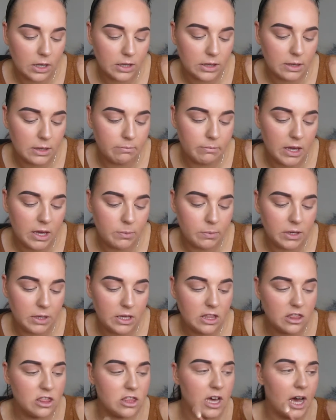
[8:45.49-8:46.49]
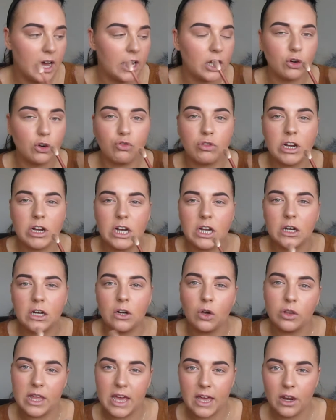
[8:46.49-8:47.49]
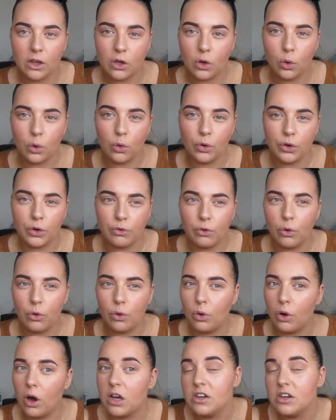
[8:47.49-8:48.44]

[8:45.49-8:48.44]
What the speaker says: and then maybe that green on the inner corner or